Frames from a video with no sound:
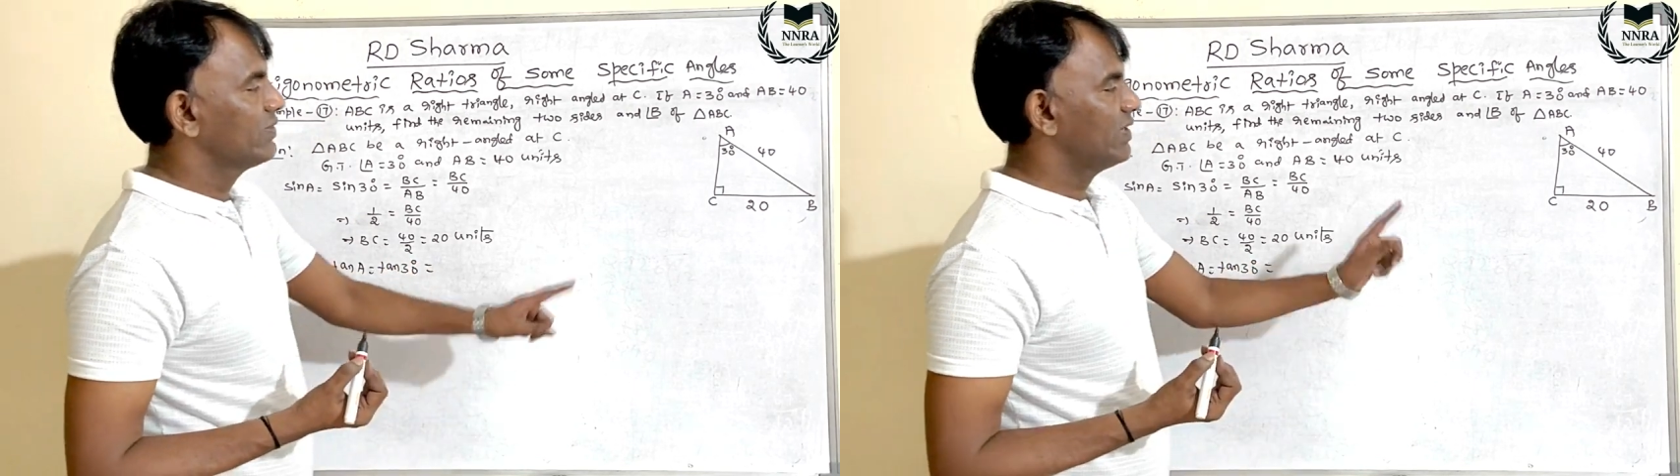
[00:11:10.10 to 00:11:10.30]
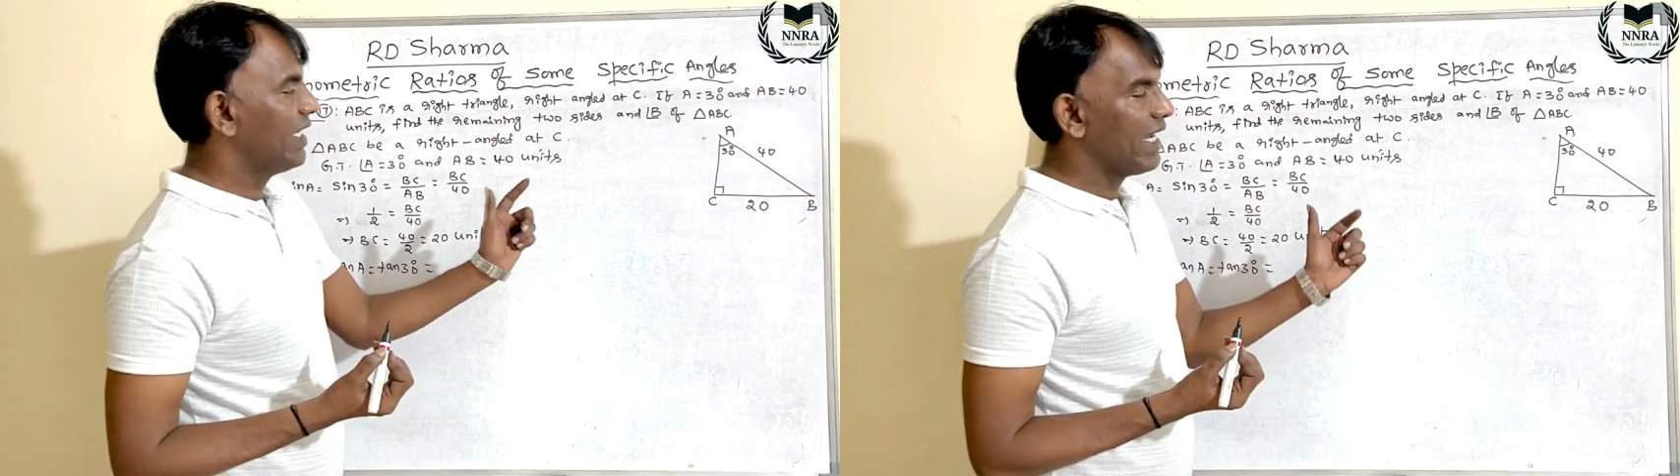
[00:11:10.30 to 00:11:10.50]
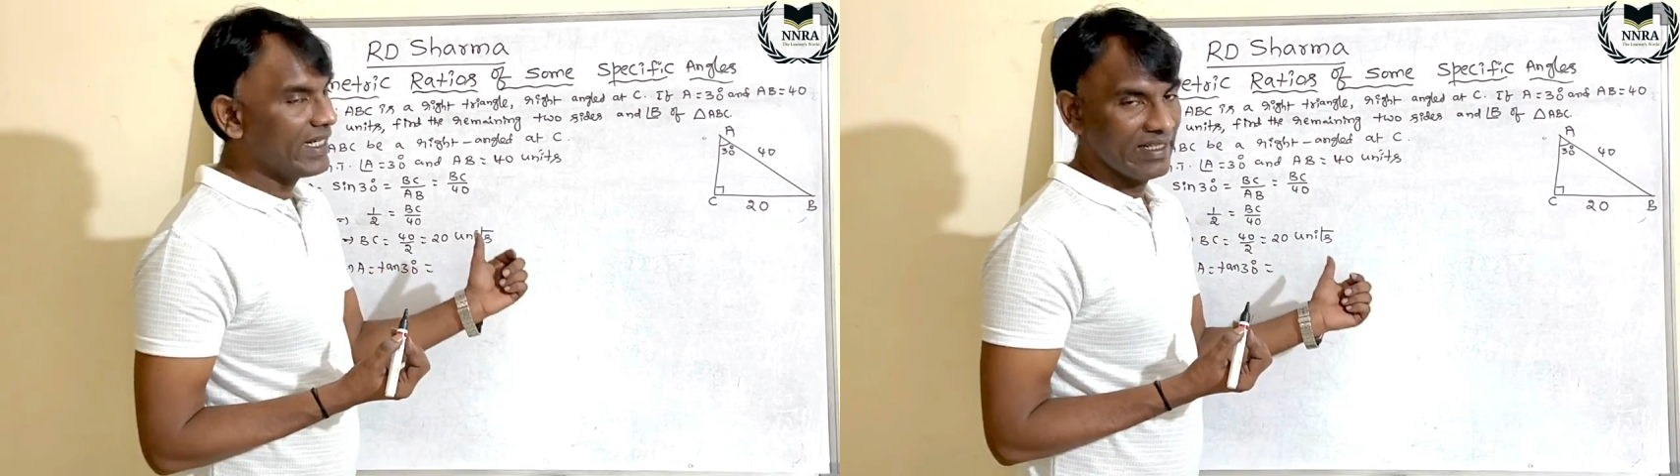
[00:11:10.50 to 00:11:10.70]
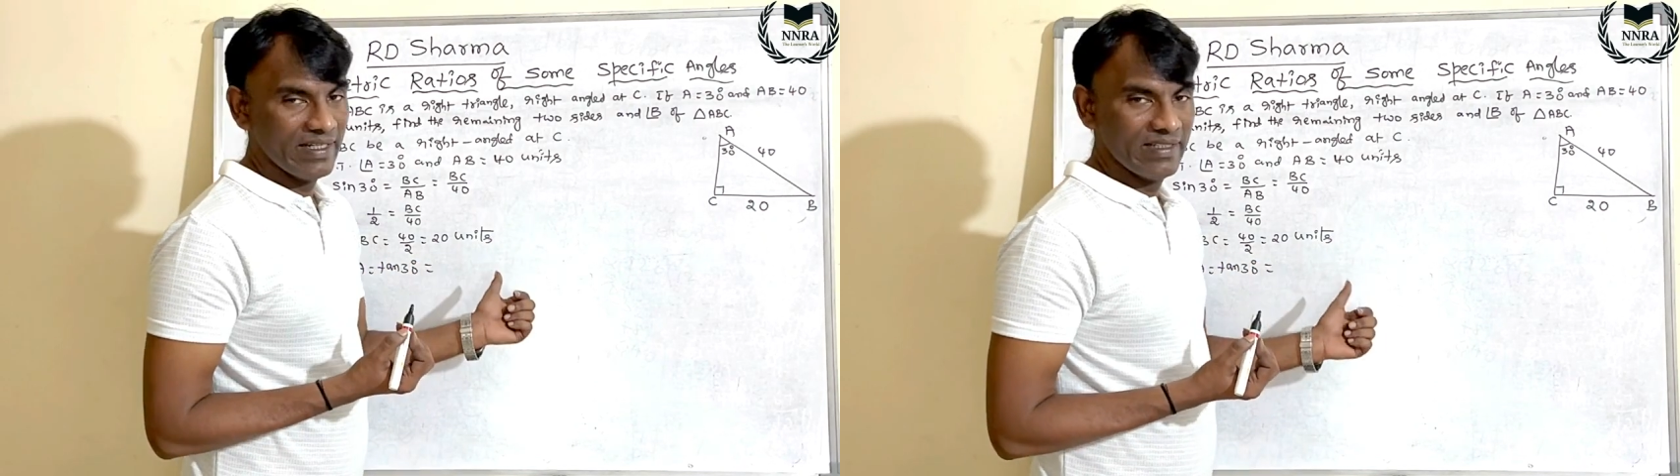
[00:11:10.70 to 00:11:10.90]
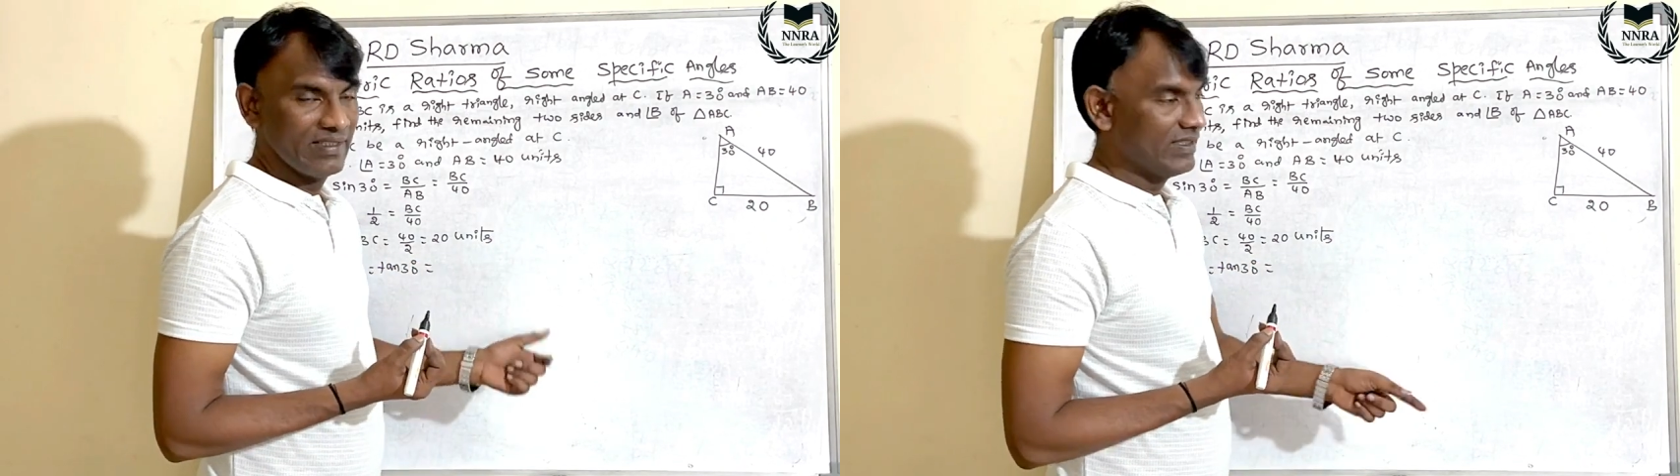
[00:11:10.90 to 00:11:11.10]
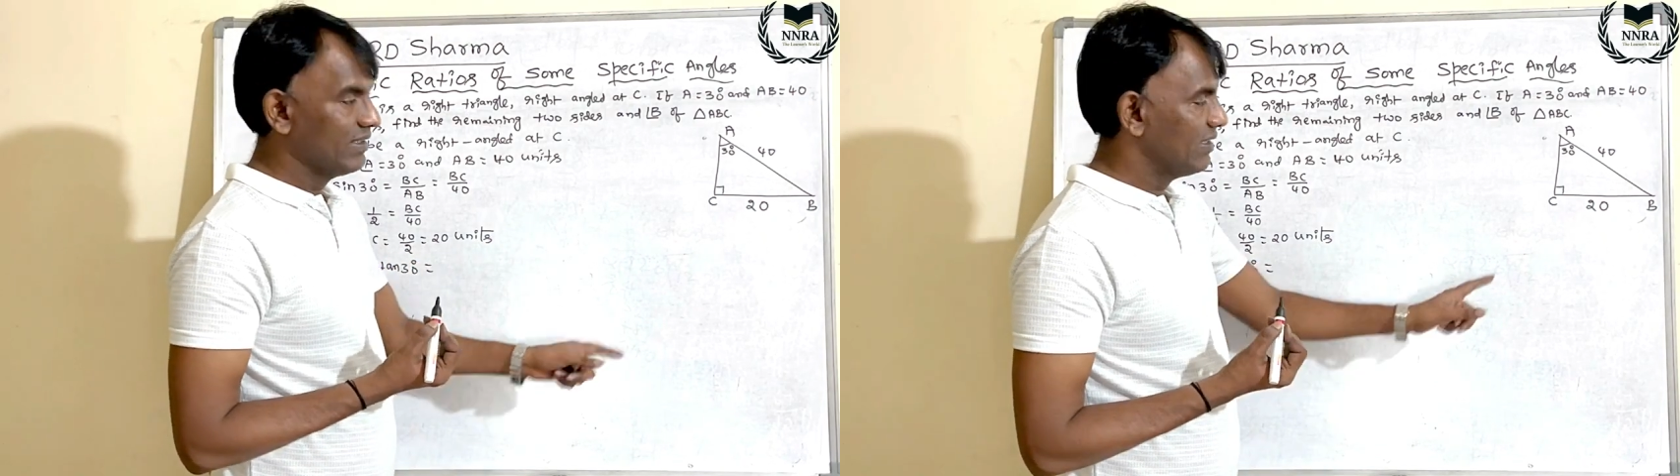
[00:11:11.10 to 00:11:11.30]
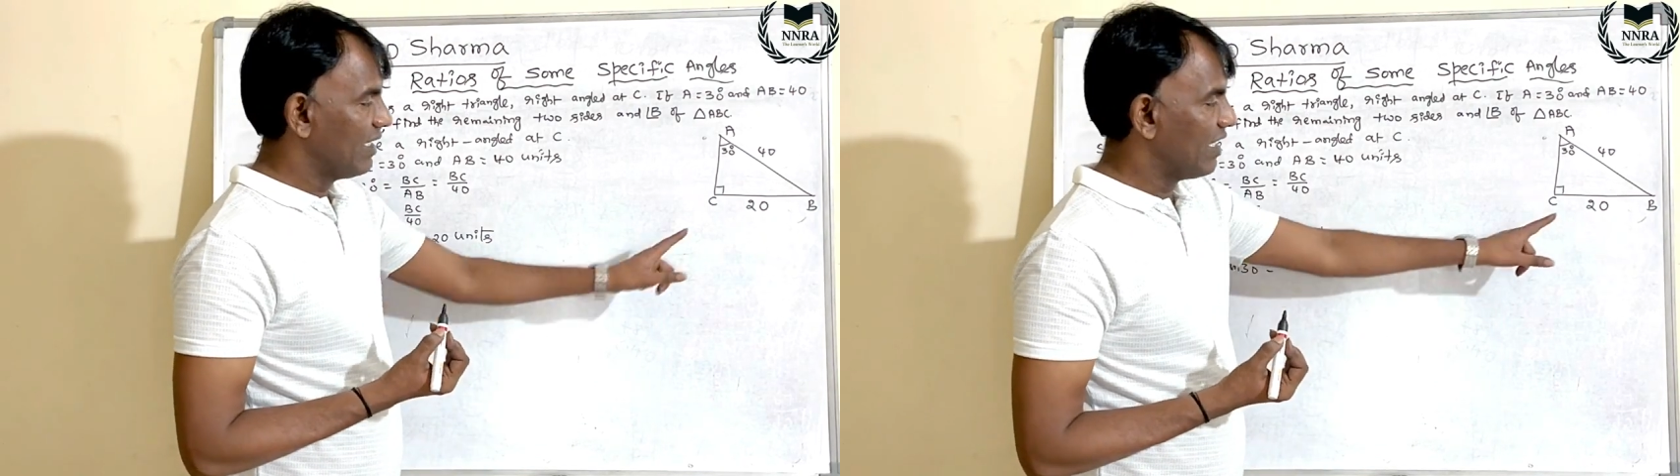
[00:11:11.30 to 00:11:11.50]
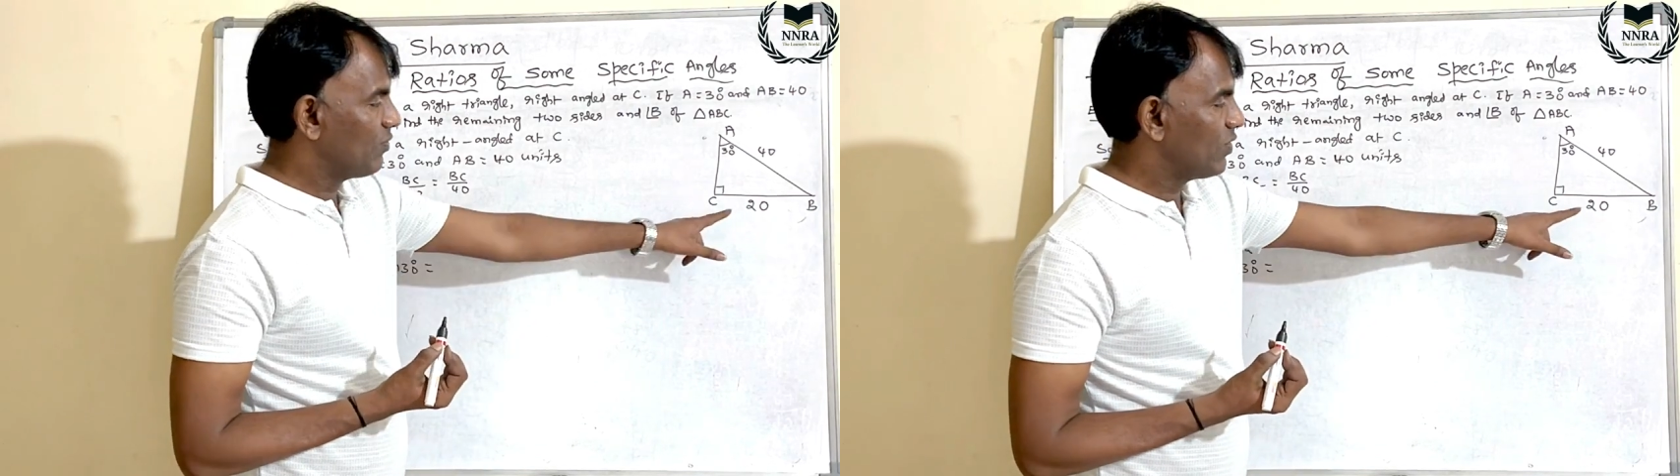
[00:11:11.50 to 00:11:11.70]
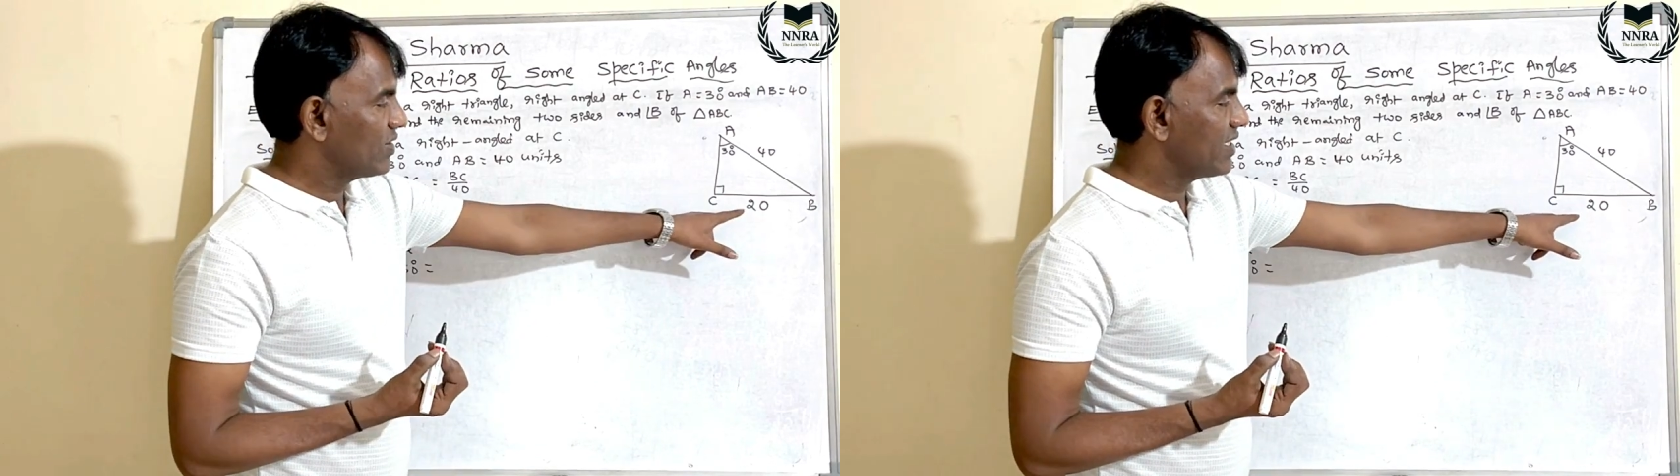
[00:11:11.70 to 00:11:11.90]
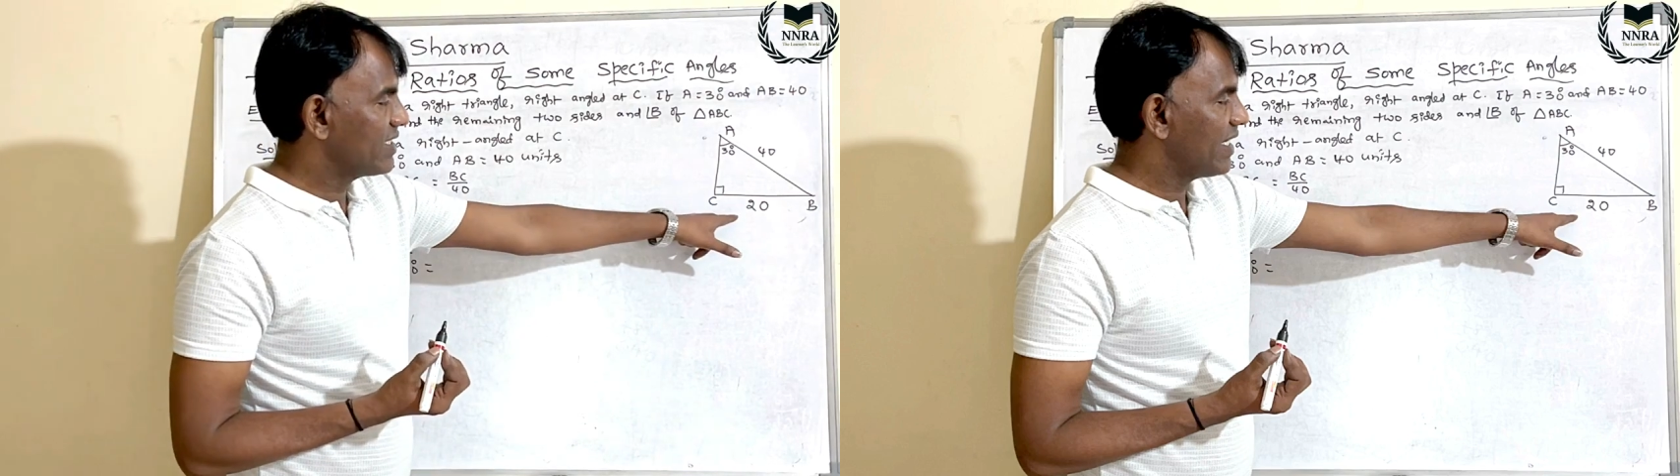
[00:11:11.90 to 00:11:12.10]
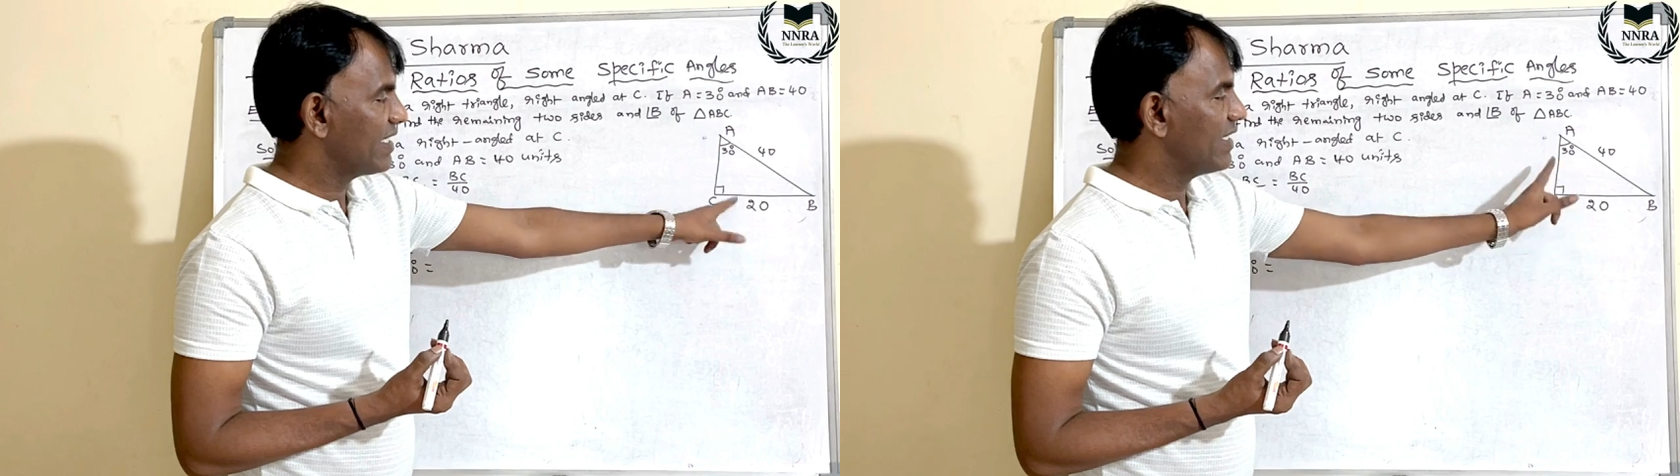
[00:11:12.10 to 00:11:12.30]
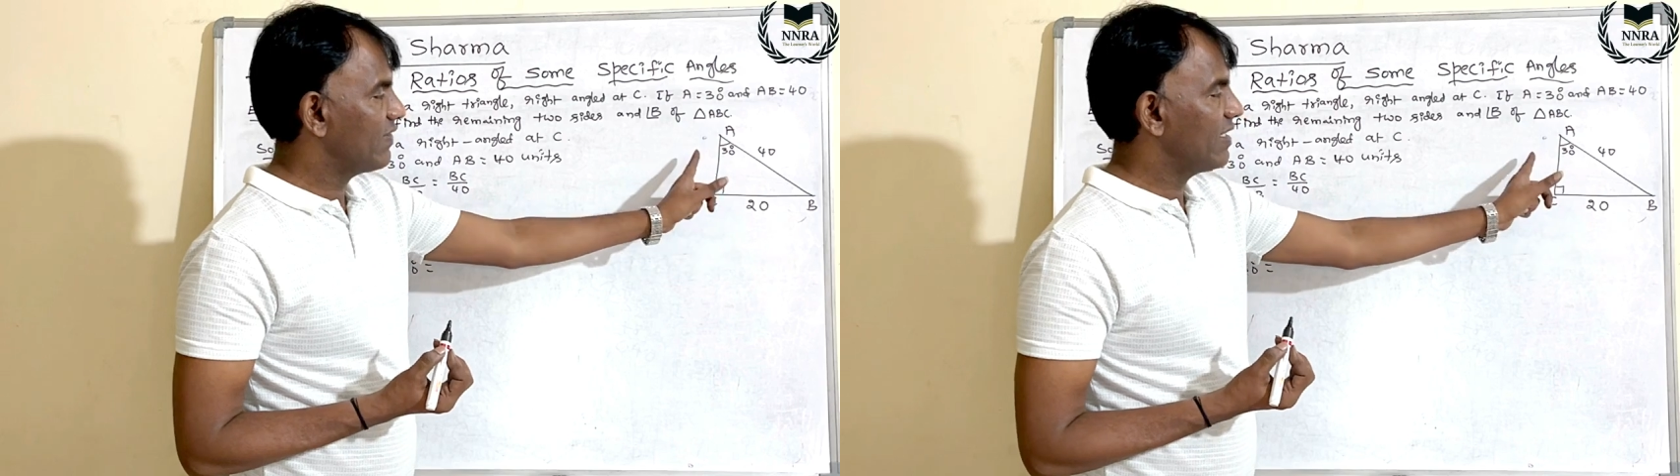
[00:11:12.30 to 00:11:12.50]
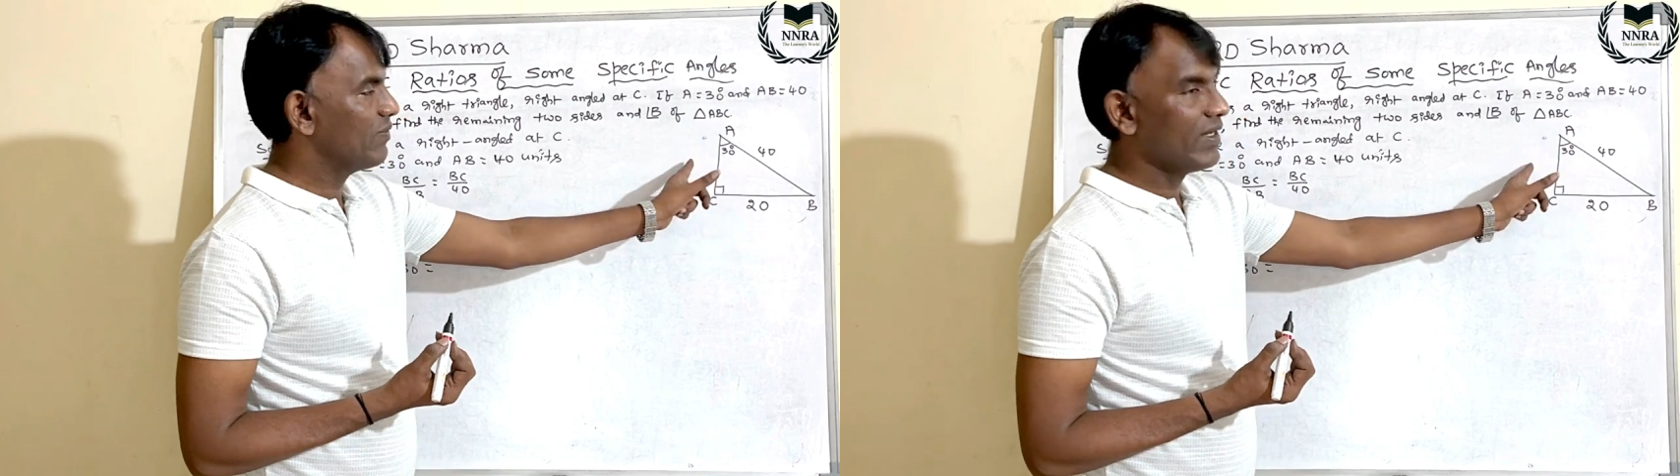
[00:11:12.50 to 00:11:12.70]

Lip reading: Tan. Opposite side divided